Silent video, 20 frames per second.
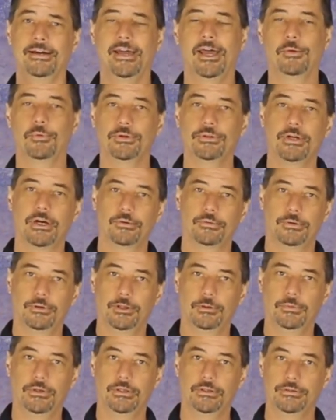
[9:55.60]
And what that
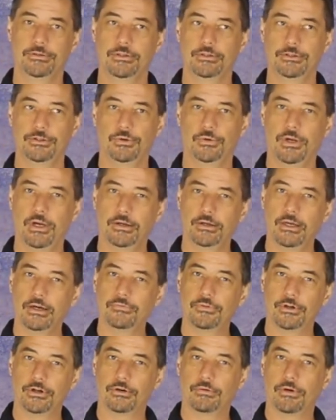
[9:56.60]
really means is you can't
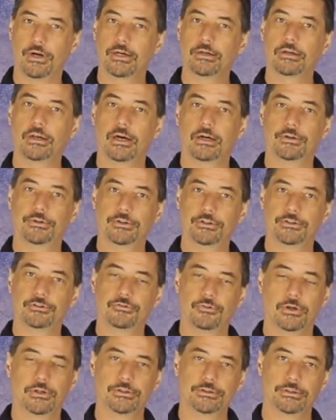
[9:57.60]
have an erectile
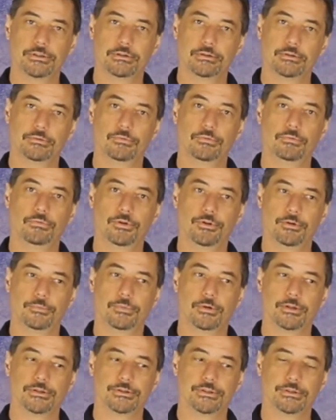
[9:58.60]
dysfunction with a
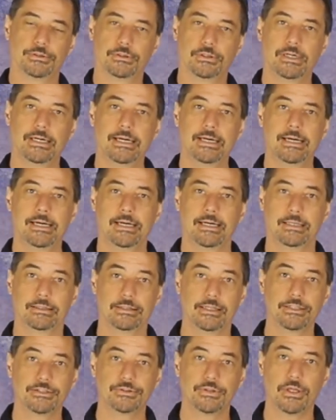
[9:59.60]
person
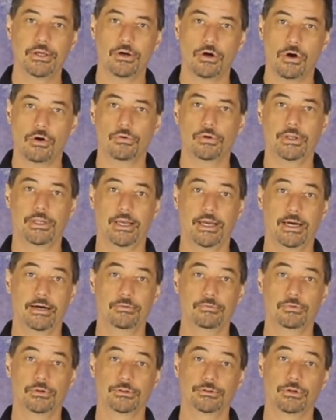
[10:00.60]
unless they already
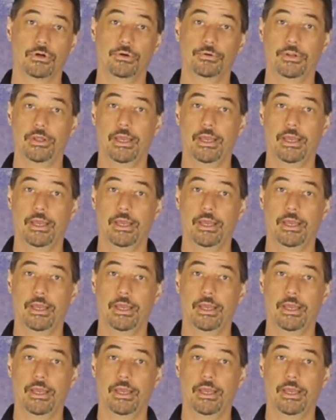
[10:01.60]
have what's called